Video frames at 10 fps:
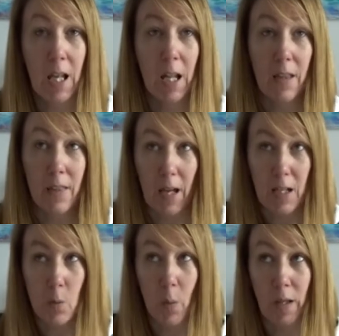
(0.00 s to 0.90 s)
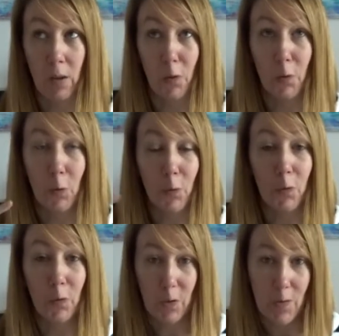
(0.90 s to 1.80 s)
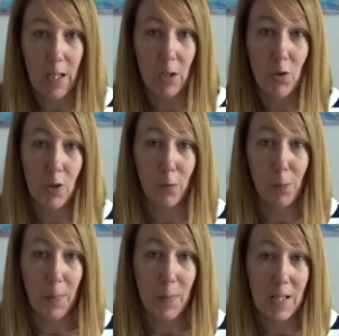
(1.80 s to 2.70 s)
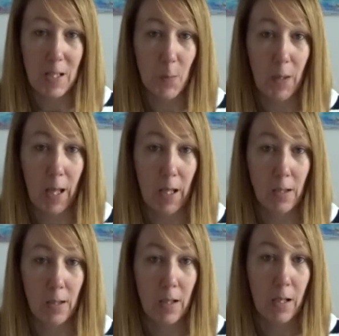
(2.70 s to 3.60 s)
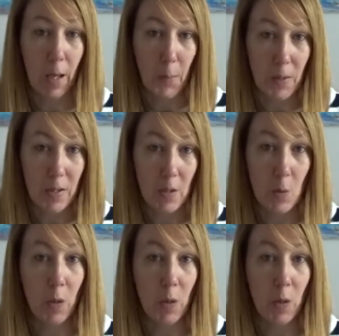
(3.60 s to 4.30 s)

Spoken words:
and then that's when the 4th and 5th section of my business plan happens,